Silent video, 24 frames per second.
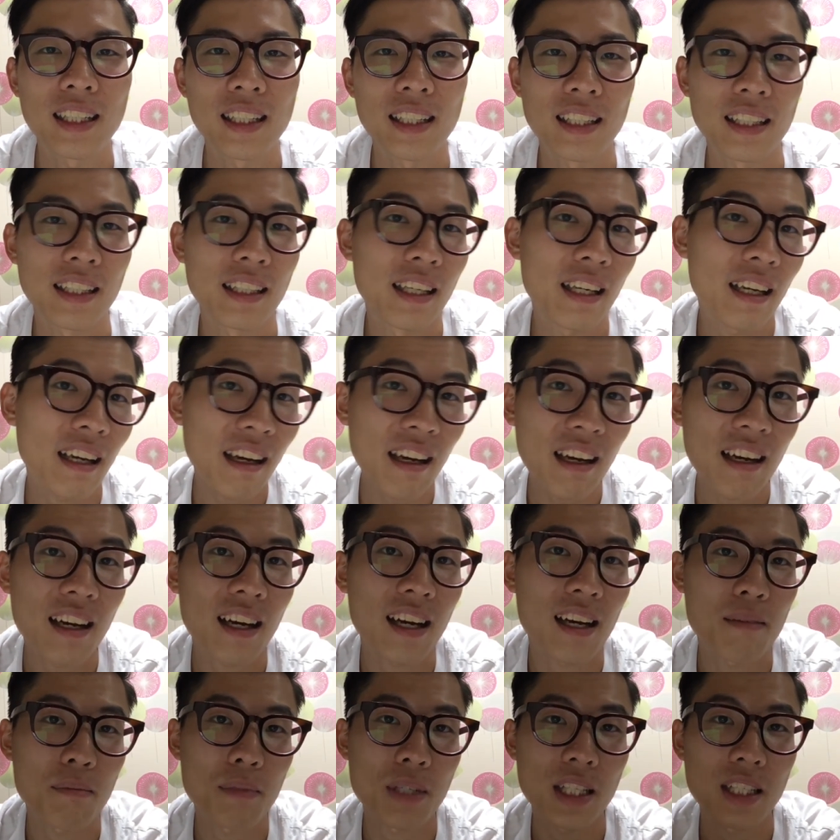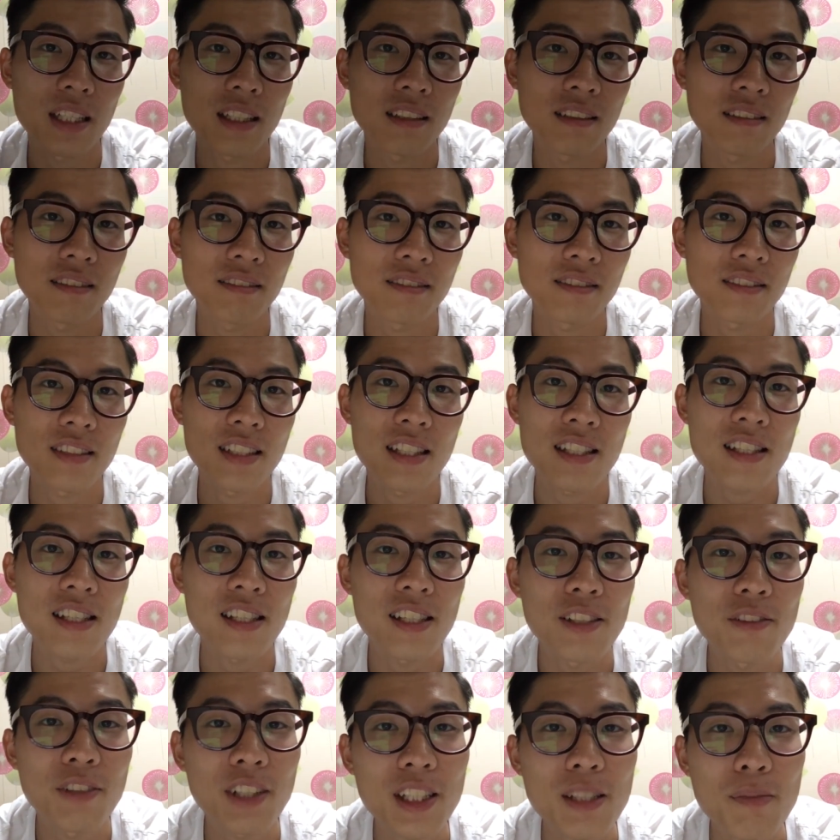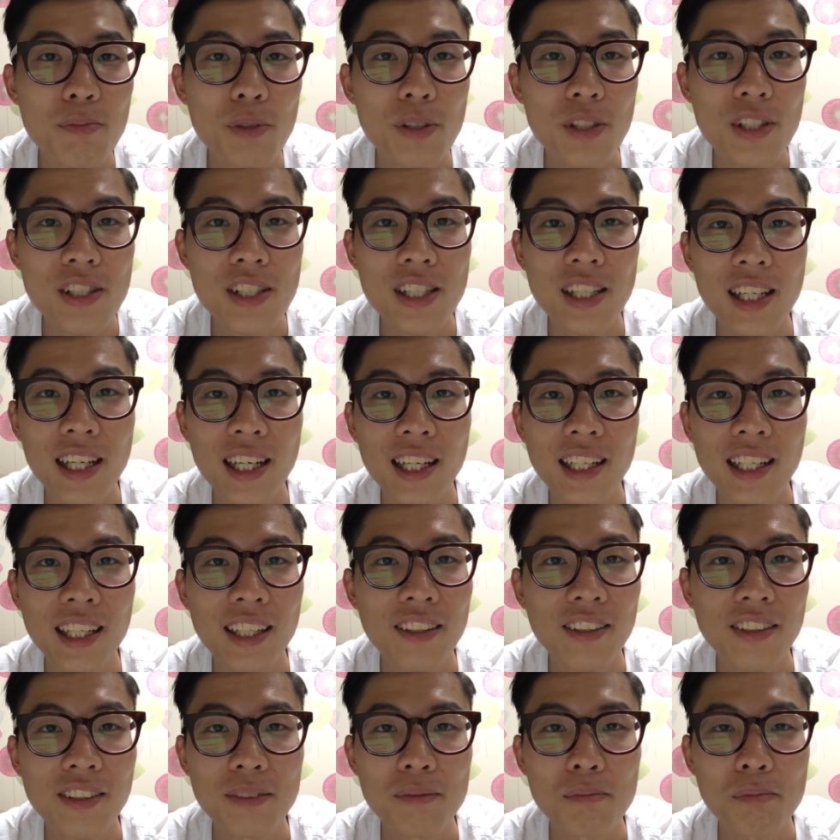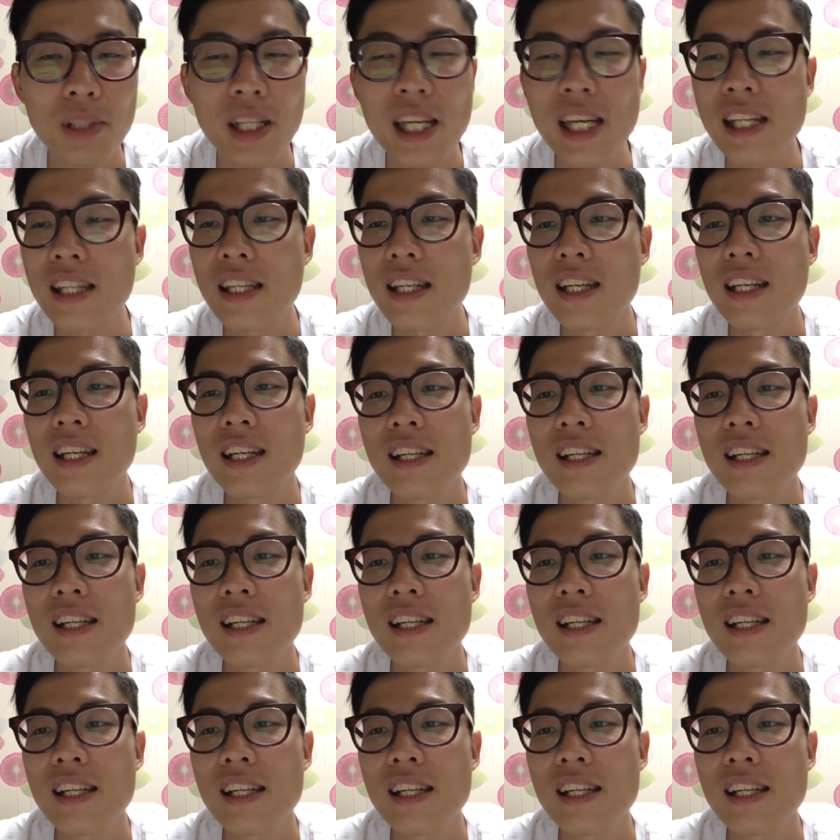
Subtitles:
Yeah, I mean, it's a new experience and I cannot complain.